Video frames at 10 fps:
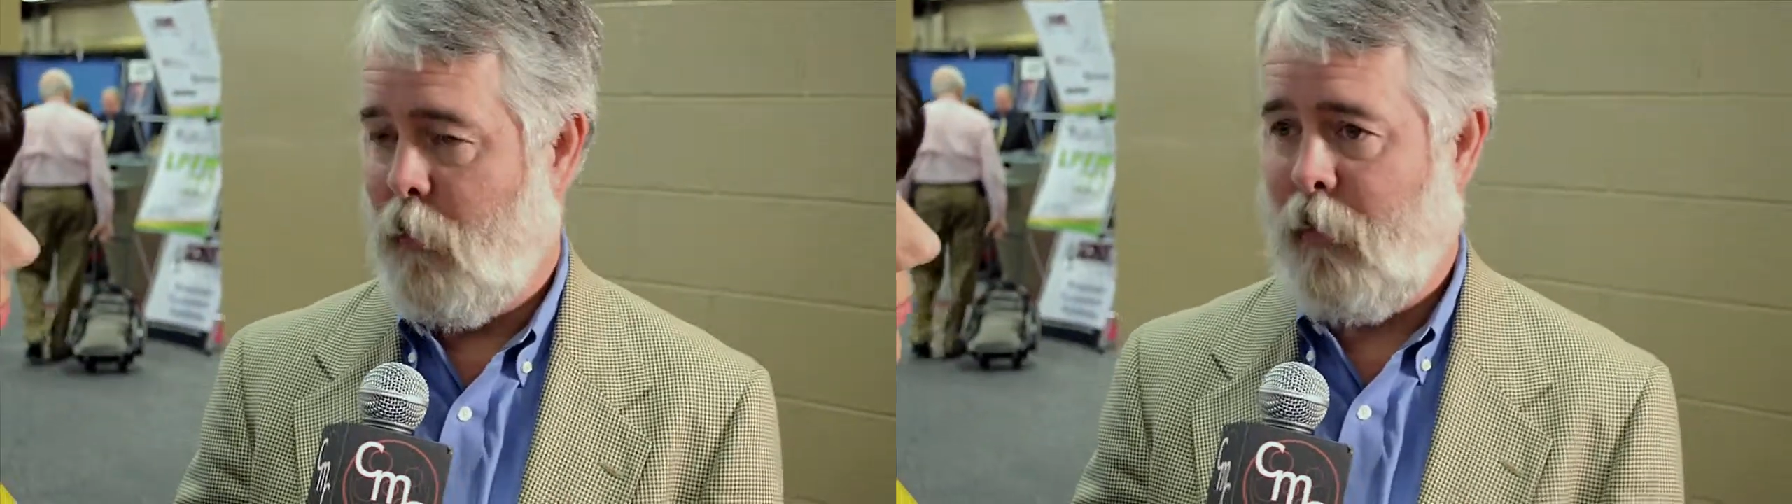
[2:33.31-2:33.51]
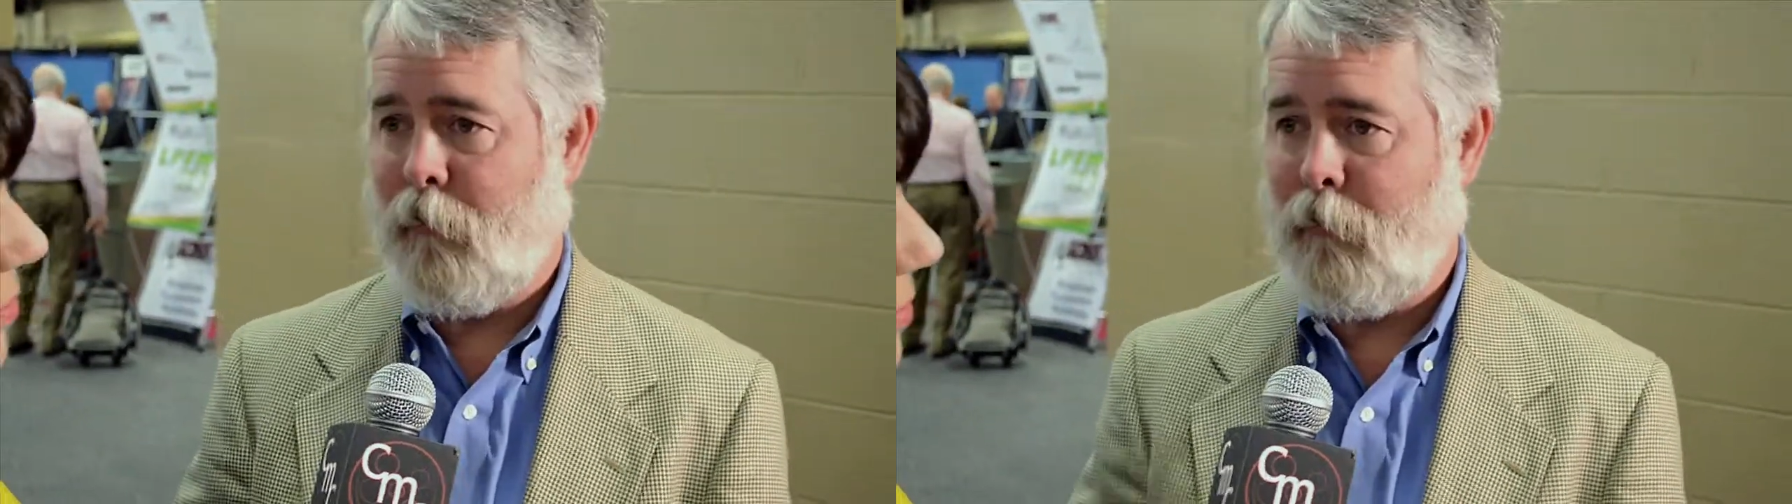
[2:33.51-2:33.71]

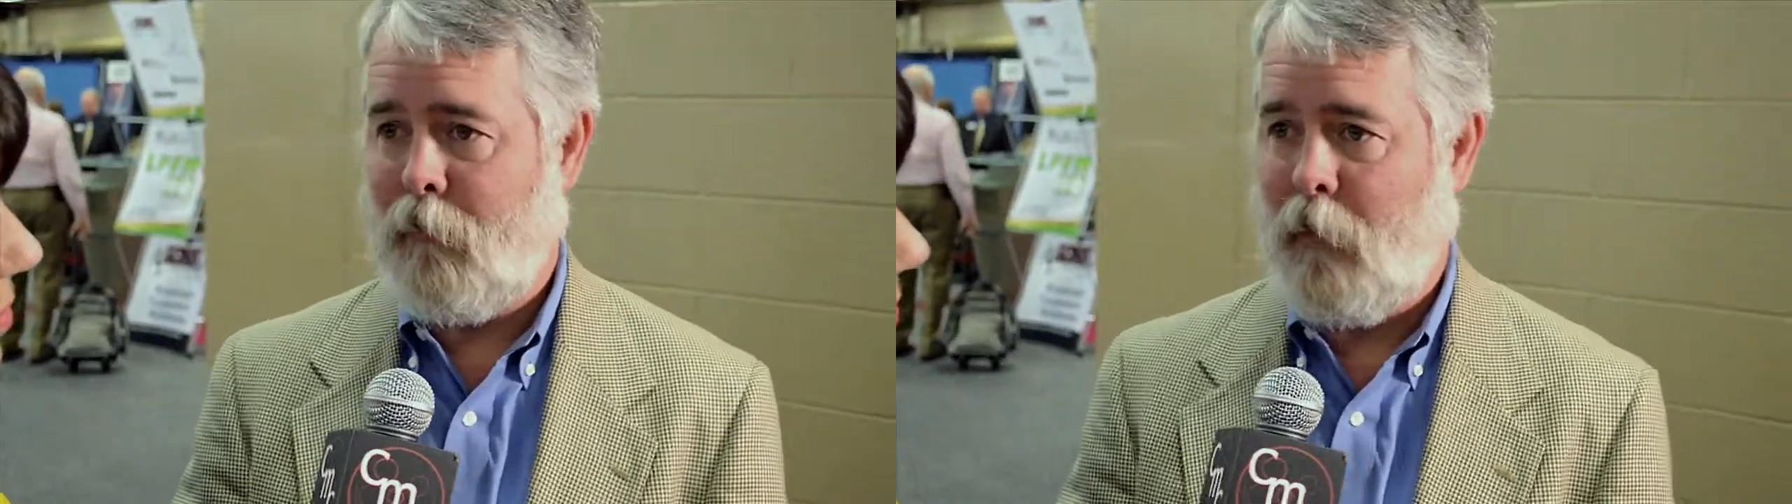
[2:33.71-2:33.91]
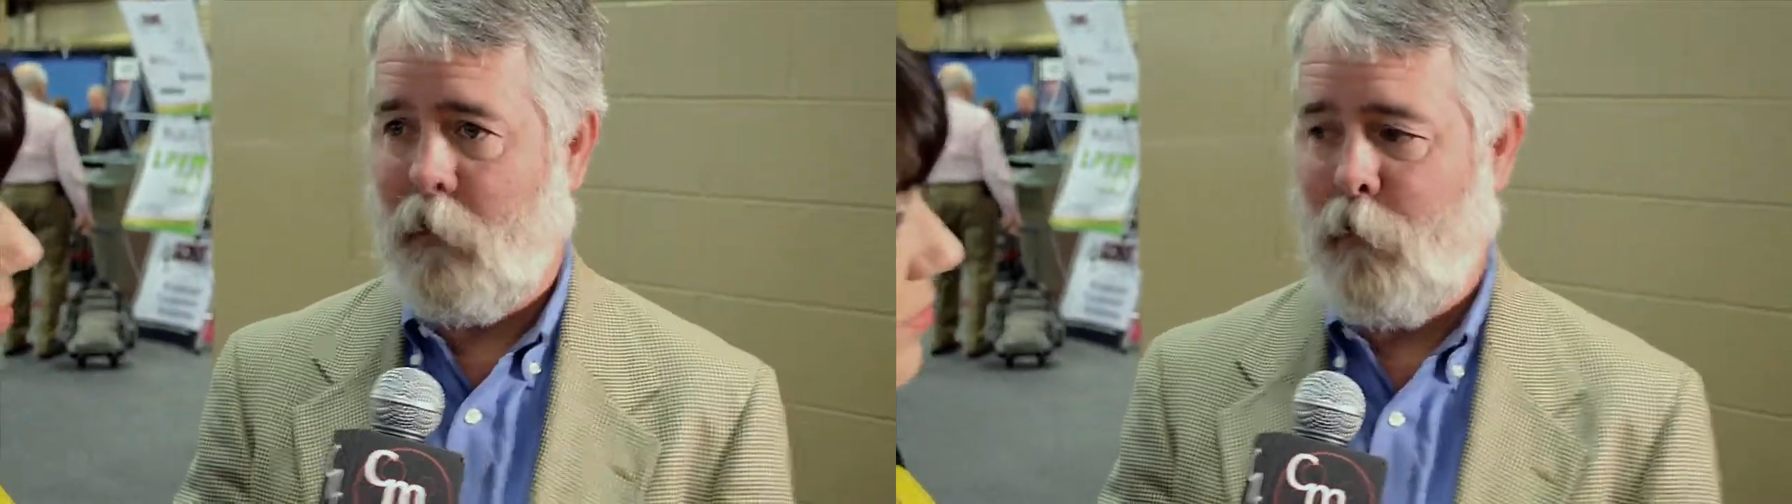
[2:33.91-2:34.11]
I
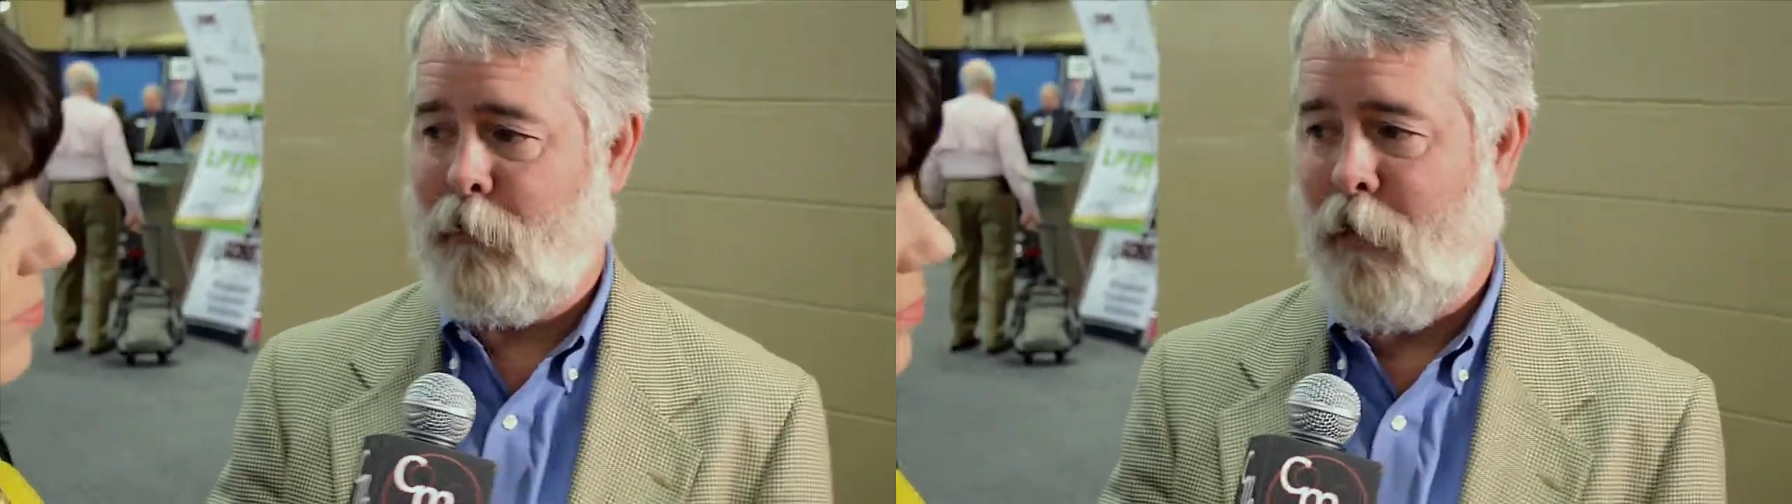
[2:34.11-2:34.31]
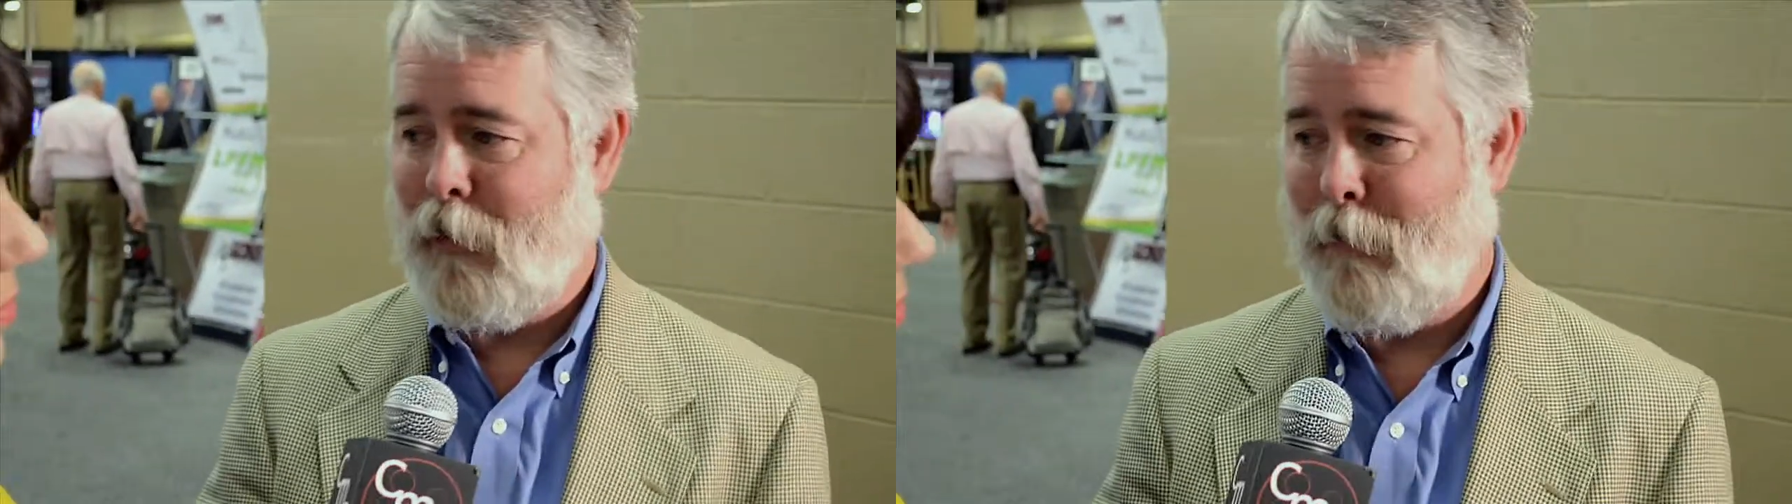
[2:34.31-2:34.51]
don't know that we've
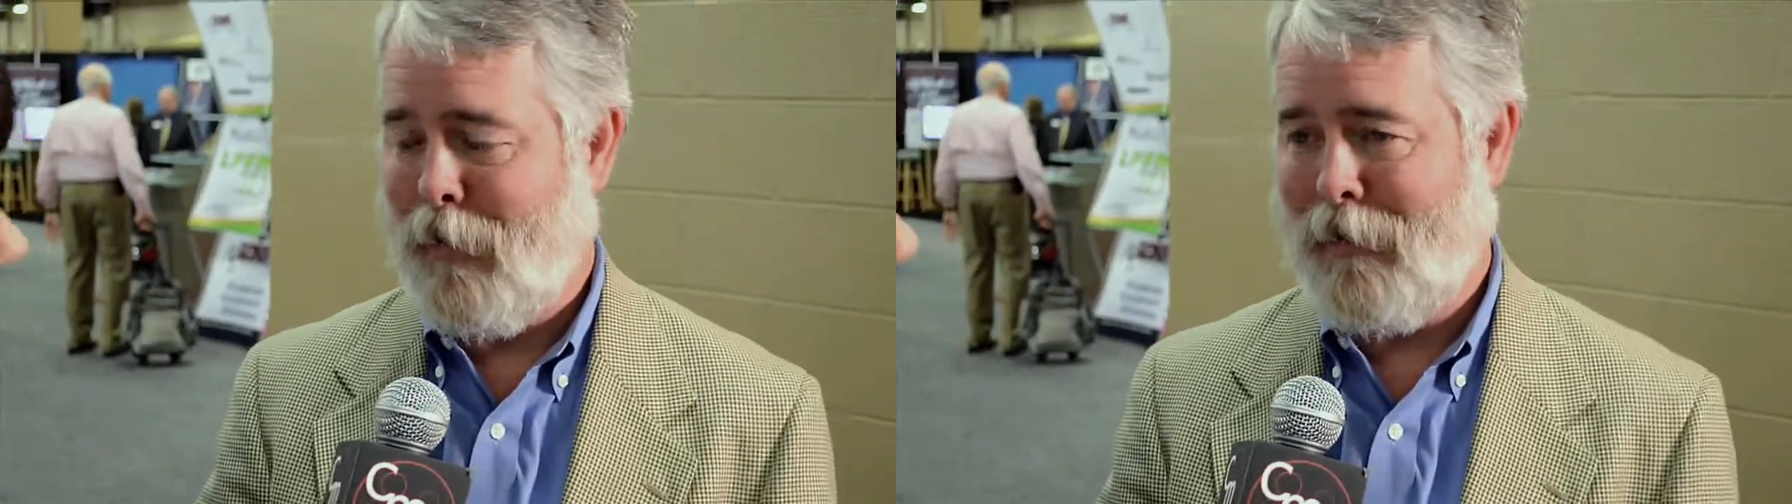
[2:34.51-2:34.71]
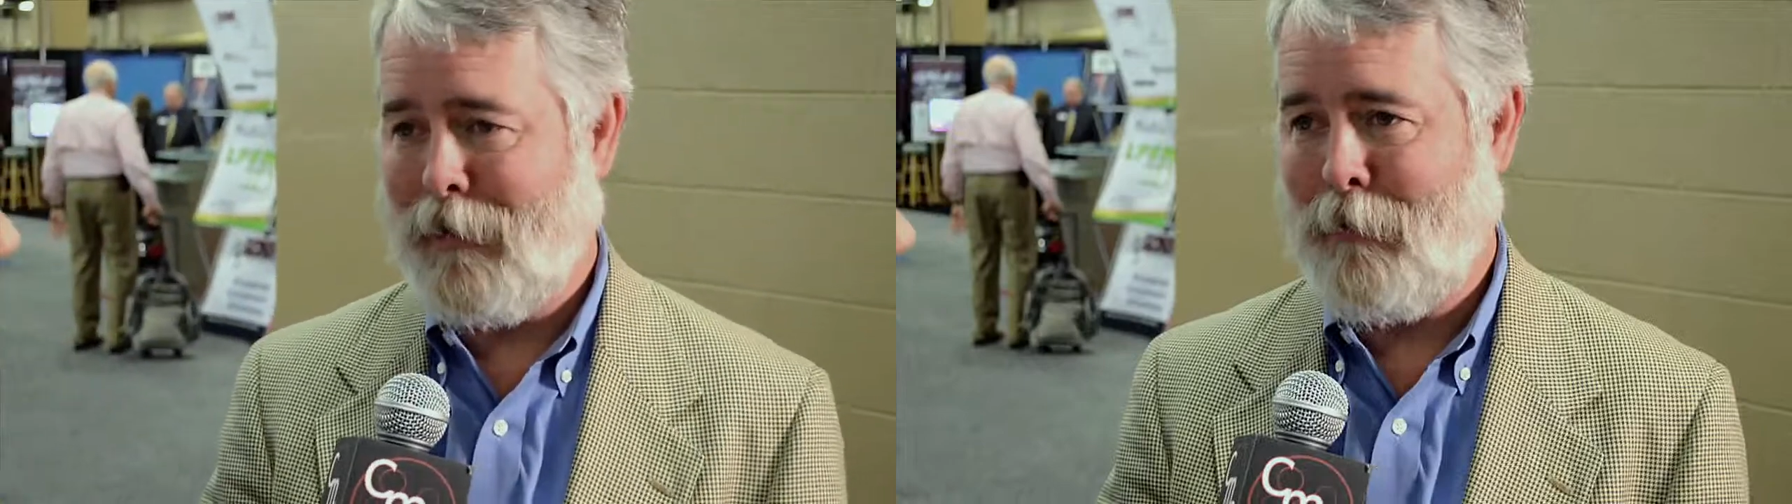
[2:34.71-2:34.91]
talked about this,